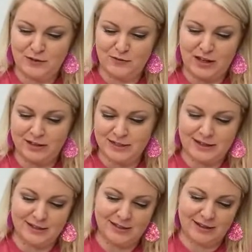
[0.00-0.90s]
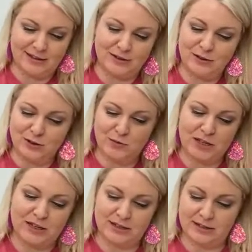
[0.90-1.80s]
Valentine's colors
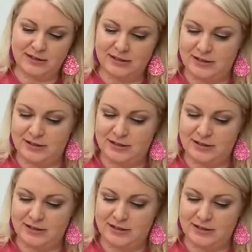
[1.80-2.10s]
because